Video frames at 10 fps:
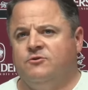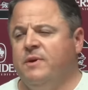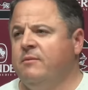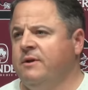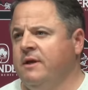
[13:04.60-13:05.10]
Coach
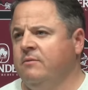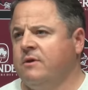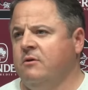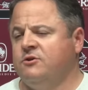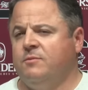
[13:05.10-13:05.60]
Beamer did
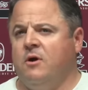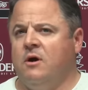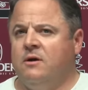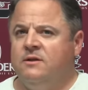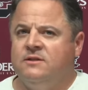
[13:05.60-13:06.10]
with Coach
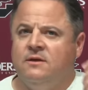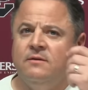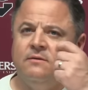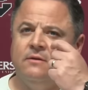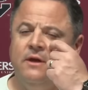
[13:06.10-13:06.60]
Smart, and it's
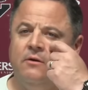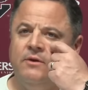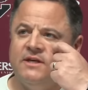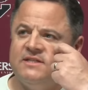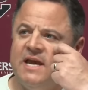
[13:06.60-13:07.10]
a, you know,
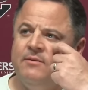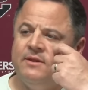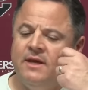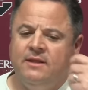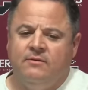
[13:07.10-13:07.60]
Nick
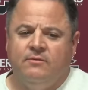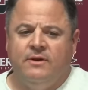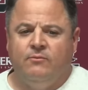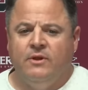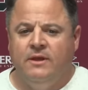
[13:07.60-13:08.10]
Saban thing that
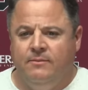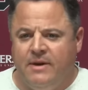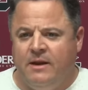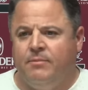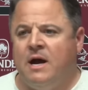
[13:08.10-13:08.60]
it really
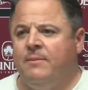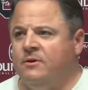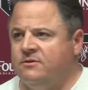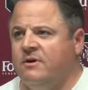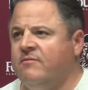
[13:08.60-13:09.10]
made it
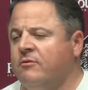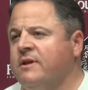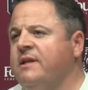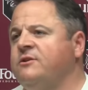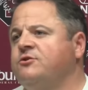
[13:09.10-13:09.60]
popular, so
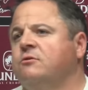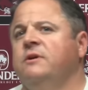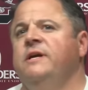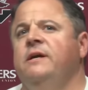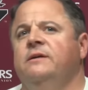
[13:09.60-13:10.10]
everyone in his
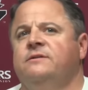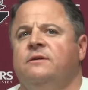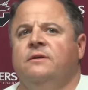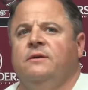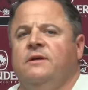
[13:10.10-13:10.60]
tree
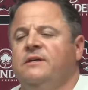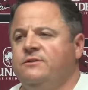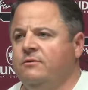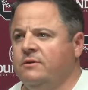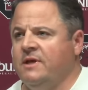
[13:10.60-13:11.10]
is
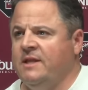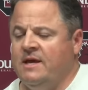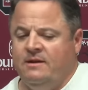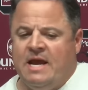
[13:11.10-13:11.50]
doing that.